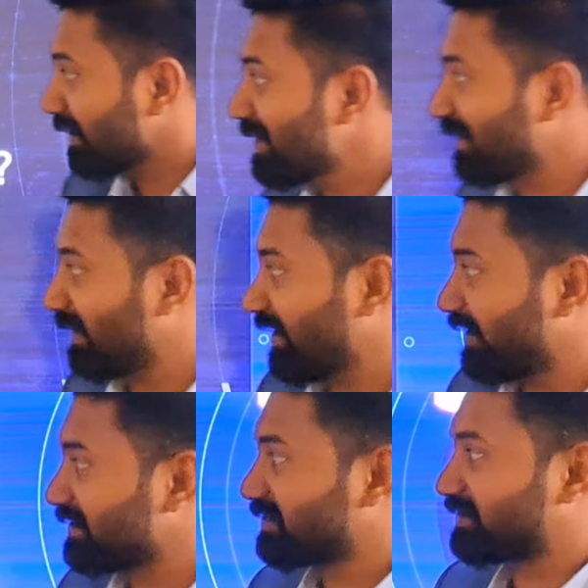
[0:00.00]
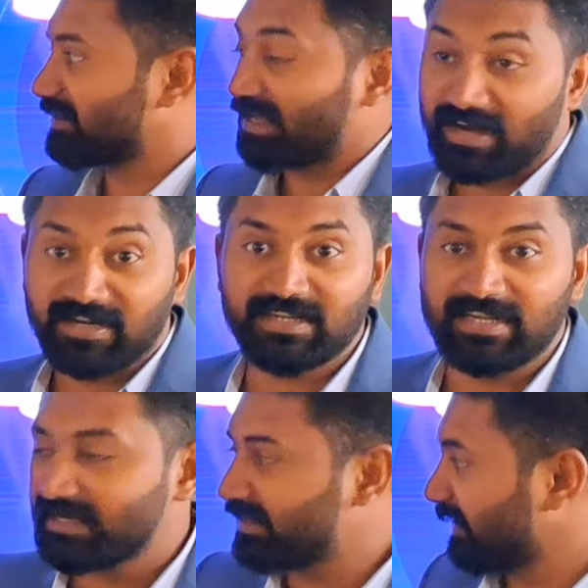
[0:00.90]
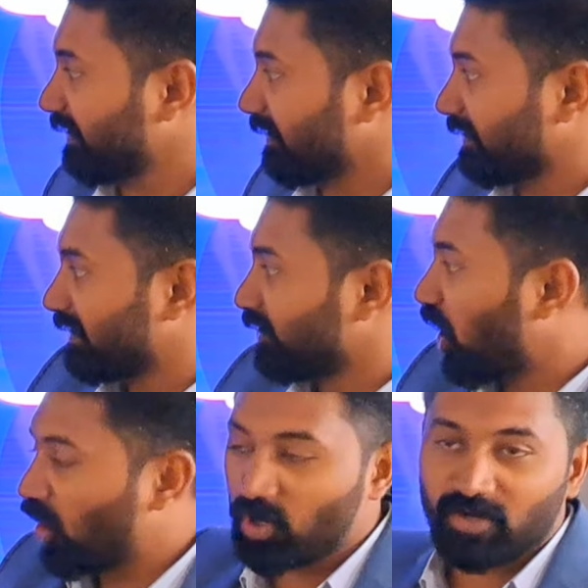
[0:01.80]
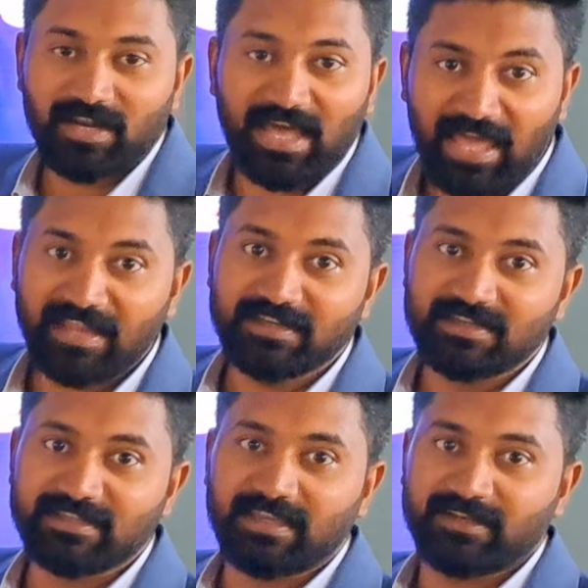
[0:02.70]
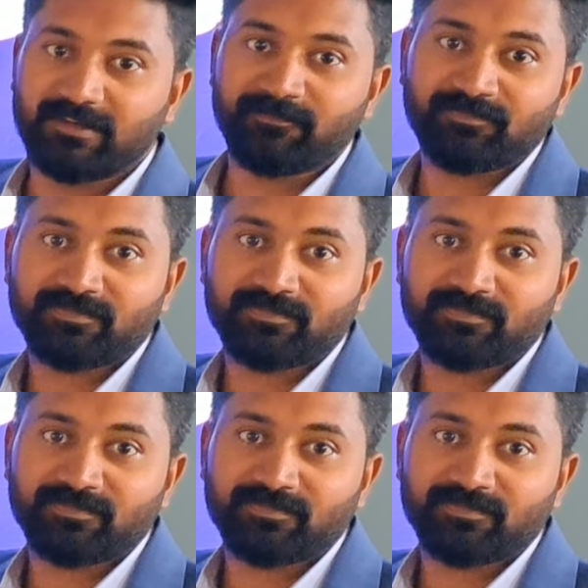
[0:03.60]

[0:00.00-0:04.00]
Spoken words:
he is an Indian or an Indian?